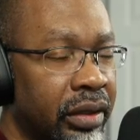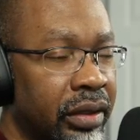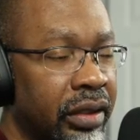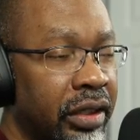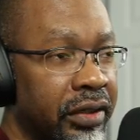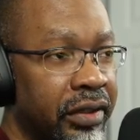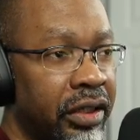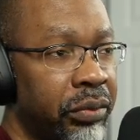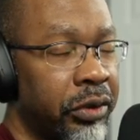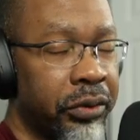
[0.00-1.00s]
And then
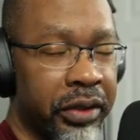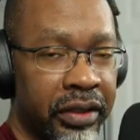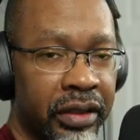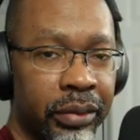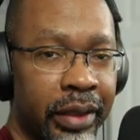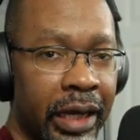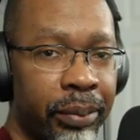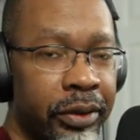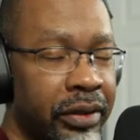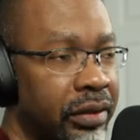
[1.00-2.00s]
what will end up
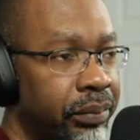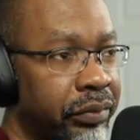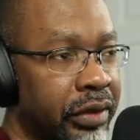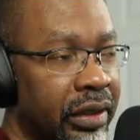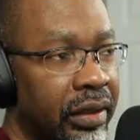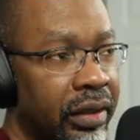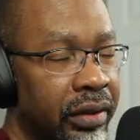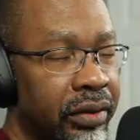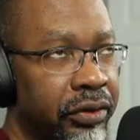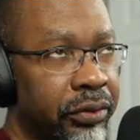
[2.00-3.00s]
happening
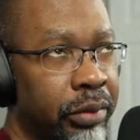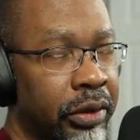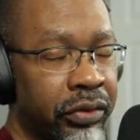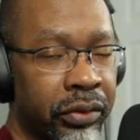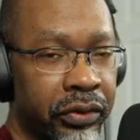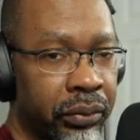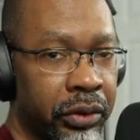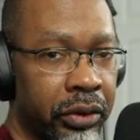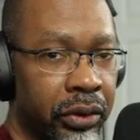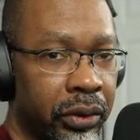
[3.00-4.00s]
is Pinterest
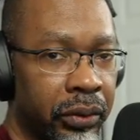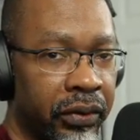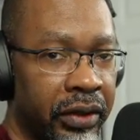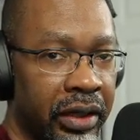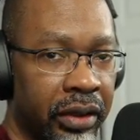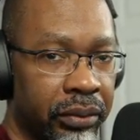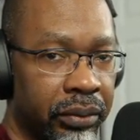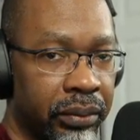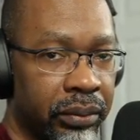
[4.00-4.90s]
will then